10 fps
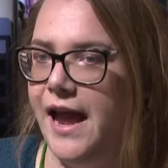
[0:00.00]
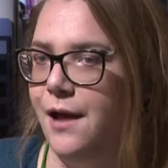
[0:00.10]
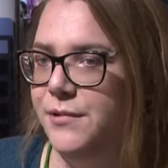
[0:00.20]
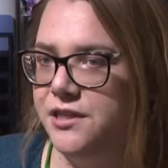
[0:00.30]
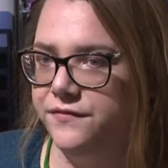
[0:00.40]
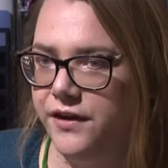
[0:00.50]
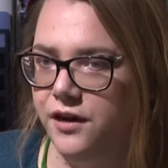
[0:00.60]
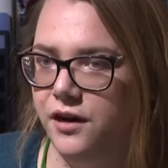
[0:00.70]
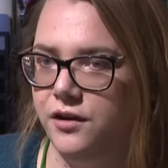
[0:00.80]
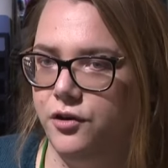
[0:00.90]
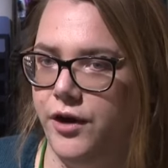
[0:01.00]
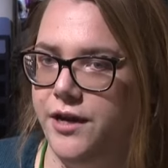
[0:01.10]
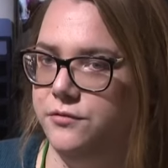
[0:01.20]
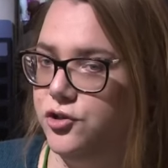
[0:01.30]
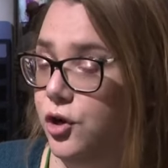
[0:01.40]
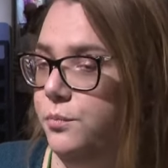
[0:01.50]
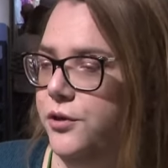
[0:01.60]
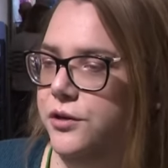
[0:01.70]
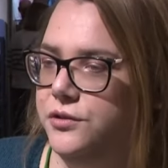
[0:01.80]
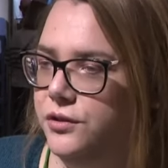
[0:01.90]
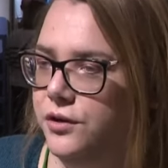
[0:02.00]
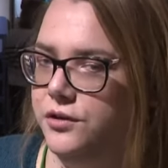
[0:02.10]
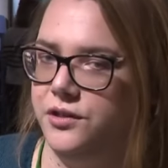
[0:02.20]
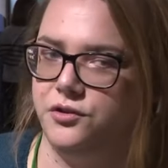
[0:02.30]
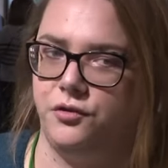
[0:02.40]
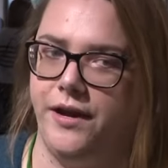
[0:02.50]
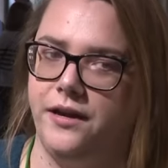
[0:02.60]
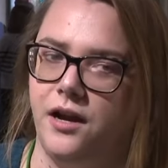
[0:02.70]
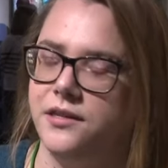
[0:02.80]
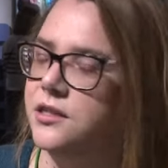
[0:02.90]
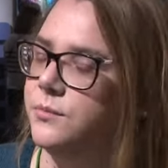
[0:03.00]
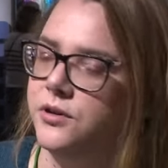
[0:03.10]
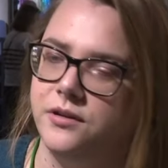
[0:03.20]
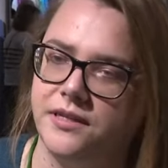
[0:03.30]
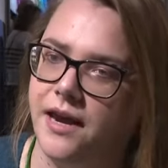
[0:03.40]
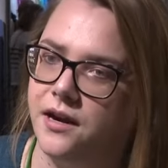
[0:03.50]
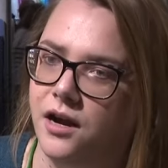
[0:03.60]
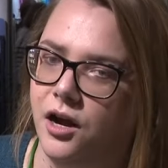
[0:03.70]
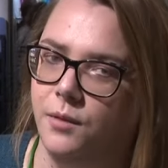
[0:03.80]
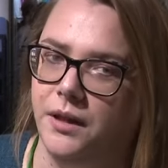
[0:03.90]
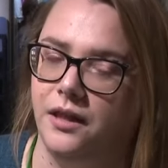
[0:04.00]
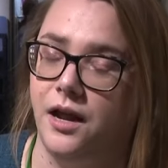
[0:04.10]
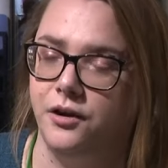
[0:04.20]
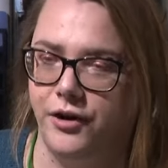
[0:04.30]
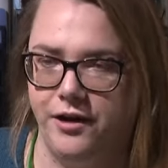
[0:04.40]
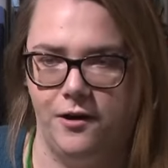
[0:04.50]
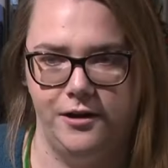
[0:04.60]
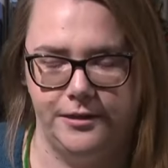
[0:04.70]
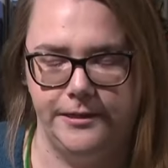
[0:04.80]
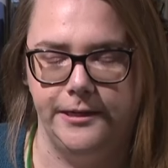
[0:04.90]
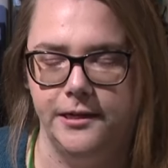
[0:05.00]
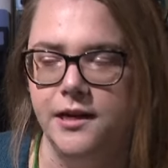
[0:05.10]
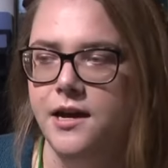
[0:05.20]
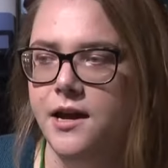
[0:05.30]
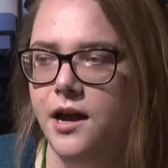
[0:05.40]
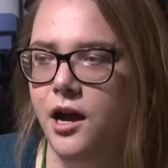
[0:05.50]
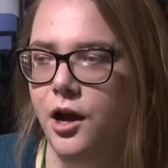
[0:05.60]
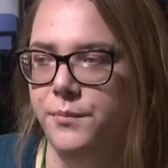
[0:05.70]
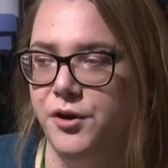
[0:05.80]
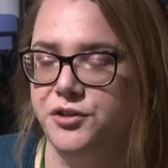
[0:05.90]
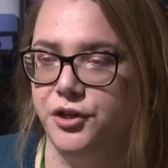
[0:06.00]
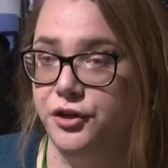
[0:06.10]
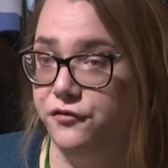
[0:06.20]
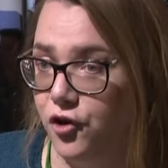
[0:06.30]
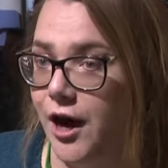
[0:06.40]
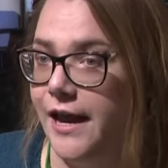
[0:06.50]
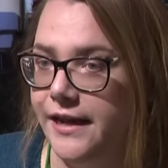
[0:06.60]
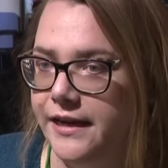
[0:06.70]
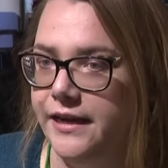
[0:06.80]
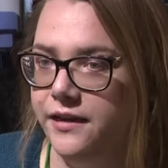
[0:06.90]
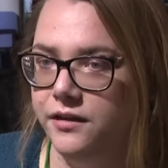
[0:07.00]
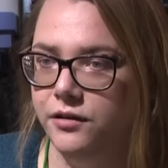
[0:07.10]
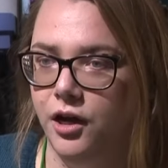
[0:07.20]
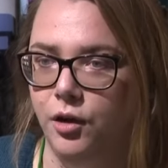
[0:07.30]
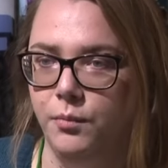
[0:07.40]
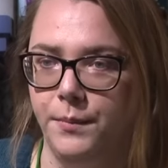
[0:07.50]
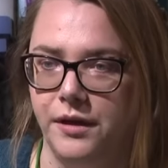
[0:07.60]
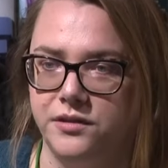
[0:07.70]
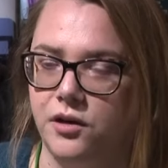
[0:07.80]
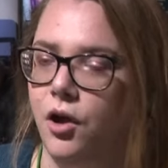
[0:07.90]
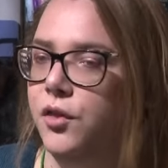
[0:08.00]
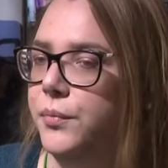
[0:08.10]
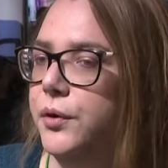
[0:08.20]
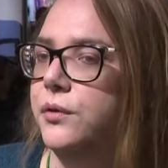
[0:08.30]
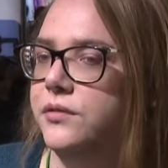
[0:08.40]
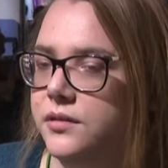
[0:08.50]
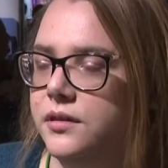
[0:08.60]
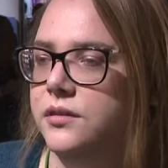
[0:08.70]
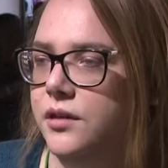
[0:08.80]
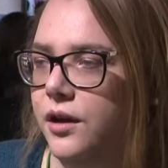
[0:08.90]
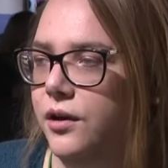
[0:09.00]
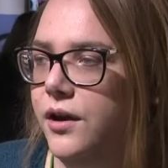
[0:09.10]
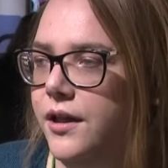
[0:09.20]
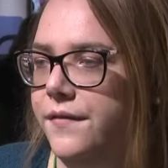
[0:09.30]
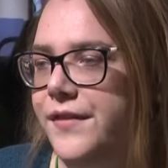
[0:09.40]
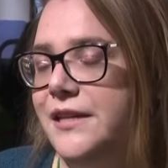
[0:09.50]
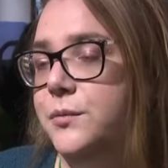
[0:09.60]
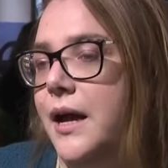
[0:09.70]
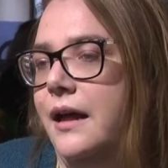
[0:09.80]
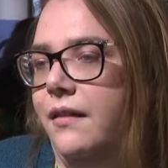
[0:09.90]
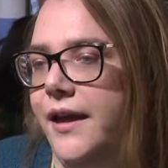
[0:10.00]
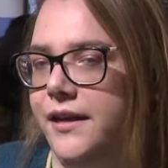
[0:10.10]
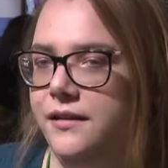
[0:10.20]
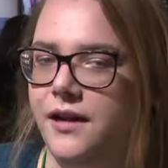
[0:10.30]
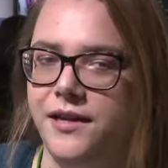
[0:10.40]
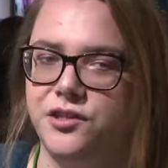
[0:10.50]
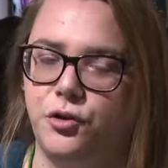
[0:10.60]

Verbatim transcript: atmosphere, great show producers, there's great customers that come, a lot of great artists here. Um, there's a good variety um, amongst all the booths, so that's what I like, and nice